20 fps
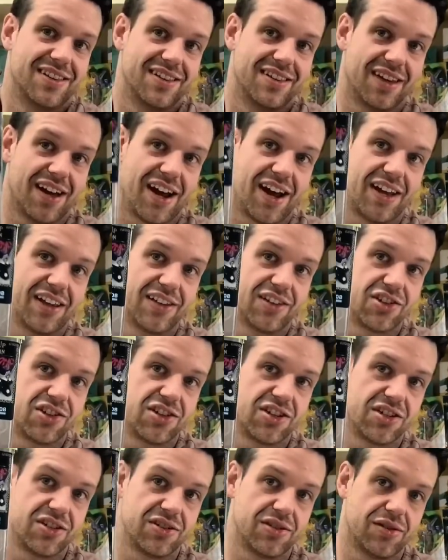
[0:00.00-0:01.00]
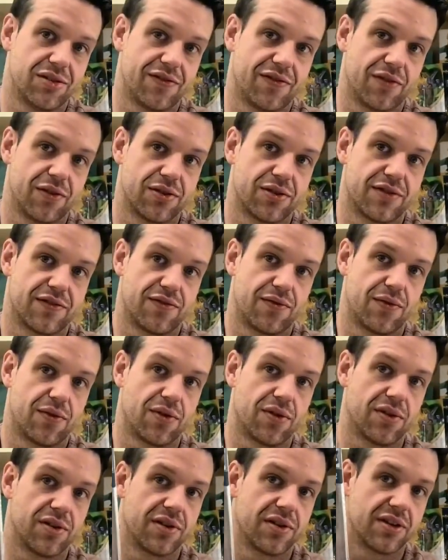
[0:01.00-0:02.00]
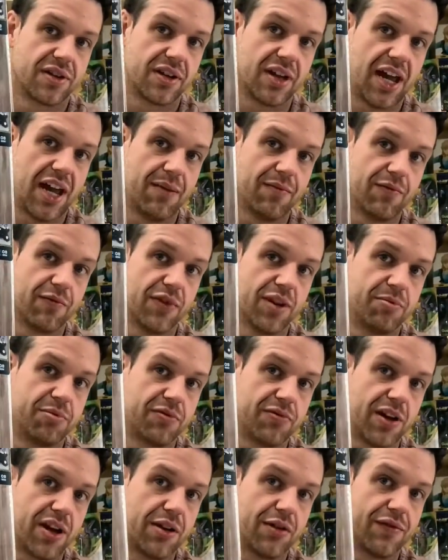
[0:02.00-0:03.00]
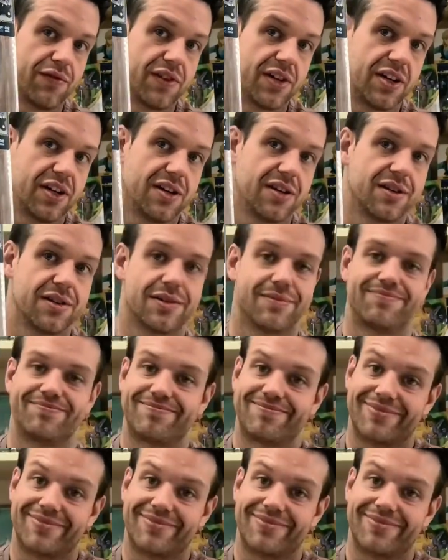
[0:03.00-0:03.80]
The Highland Shield, first four, came ripped right over here.